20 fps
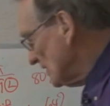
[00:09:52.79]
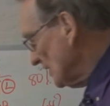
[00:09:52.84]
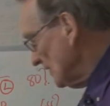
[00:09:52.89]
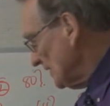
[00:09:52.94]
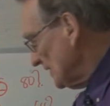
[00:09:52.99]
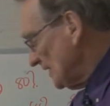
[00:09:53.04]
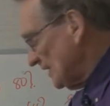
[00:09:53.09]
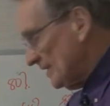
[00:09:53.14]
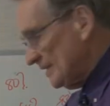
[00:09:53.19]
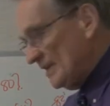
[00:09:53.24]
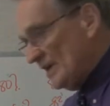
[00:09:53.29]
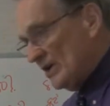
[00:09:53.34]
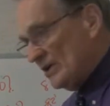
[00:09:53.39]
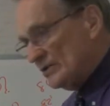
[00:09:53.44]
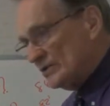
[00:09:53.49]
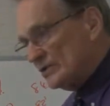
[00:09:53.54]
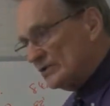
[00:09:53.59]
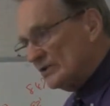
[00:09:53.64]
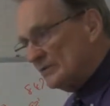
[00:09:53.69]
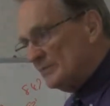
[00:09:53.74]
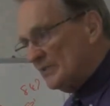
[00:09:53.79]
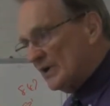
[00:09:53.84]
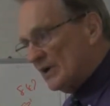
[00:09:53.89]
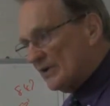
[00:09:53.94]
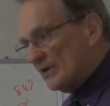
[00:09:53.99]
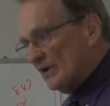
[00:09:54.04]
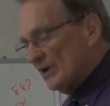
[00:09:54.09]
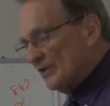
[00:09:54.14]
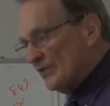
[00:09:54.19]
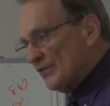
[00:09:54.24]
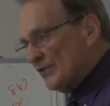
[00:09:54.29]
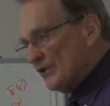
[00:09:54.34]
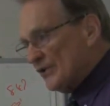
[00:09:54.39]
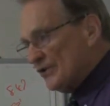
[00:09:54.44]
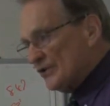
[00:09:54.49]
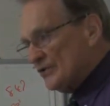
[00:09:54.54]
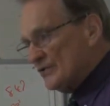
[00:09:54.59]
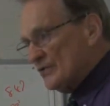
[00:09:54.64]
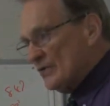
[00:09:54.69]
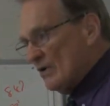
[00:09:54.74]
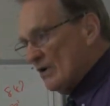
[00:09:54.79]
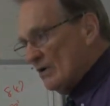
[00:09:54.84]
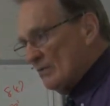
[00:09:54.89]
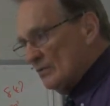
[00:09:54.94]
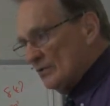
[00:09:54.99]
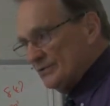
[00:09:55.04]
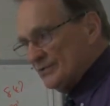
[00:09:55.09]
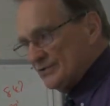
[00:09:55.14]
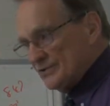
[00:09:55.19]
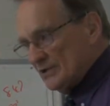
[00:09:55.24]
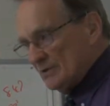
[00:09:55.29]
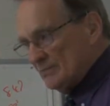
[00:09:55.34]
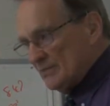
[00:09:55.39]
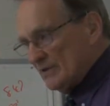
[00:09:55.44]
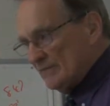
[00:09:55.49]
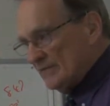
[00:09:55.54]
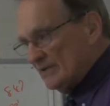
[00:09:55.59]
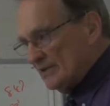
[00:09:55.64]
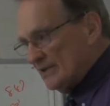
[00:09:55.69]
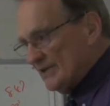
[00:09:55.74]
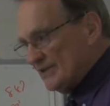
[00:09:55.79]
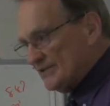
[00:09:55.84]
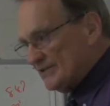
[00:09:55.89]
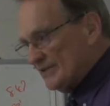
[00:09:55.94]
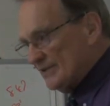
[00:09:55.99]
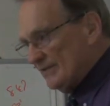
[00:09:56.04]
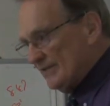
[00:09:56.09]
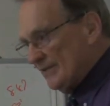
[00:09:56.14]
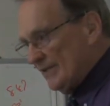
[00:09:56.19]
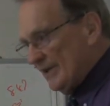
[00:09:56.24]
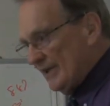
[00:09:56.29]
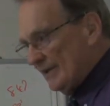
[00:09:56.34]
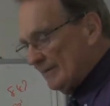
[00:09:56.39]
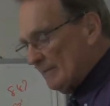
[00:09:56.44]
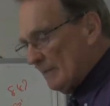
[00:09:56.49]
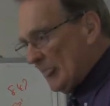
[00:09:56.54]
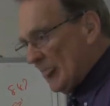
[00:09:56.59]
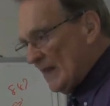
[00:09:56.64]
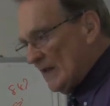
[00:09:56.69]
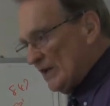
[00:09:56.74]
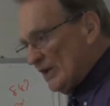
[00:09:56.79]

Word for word: until they get down to about a third normal, and some even less than that.